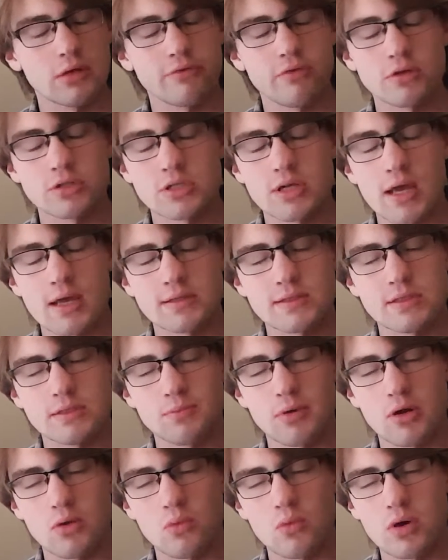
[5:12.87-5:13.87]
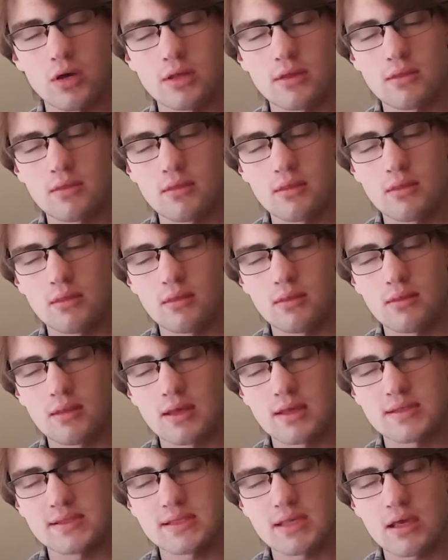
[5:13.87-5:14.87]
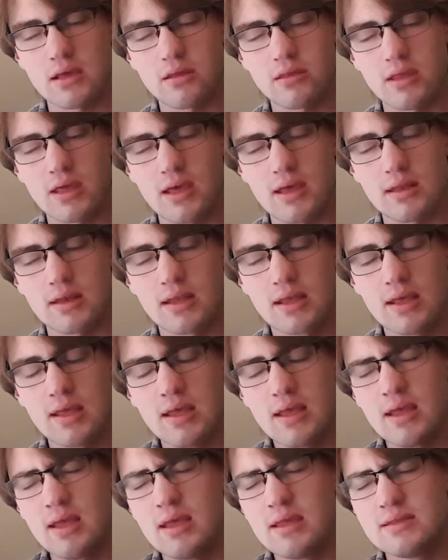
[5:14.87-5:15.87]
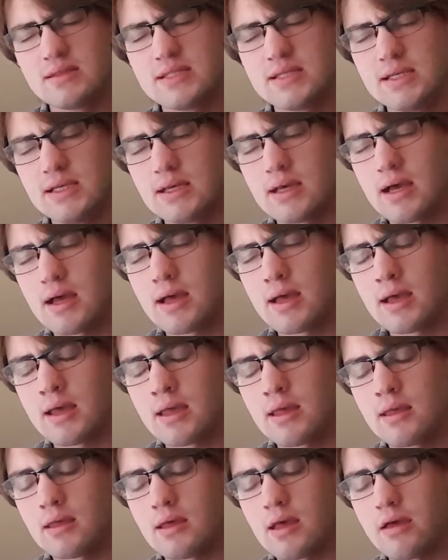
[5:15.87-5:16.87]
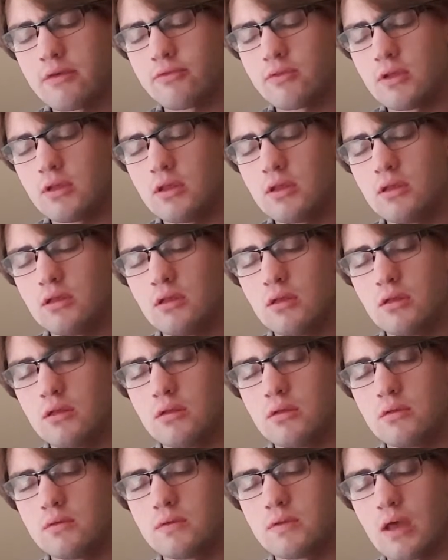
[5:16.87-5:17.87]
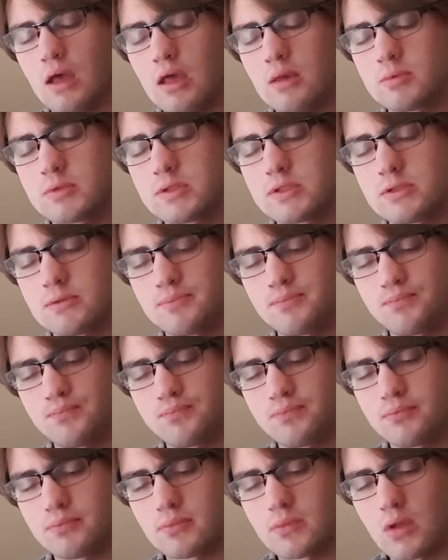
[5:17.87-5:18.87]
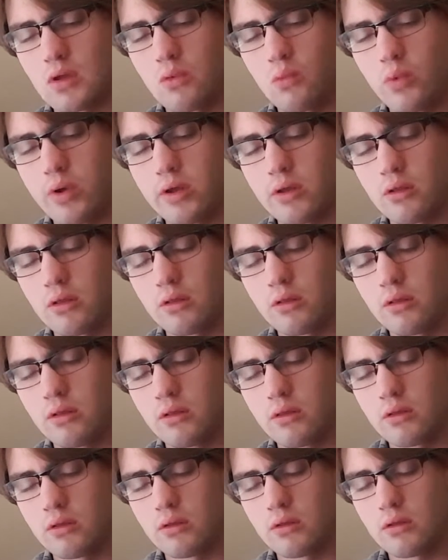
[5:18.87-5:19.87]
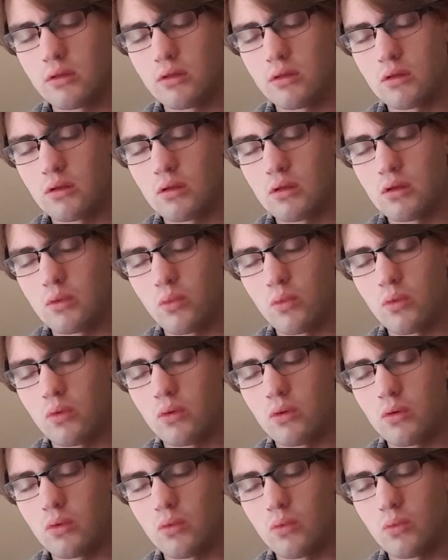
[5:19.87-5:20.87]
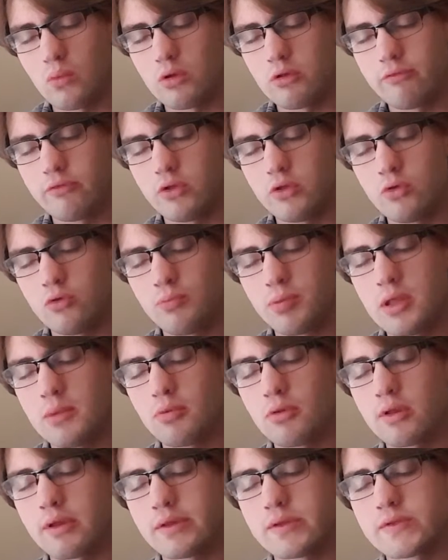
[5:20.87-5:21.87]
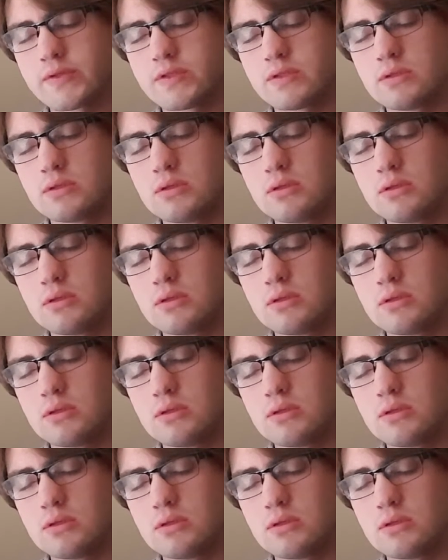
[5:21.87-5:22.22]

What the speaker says: function axes part 1, they say that TIFE types will view people as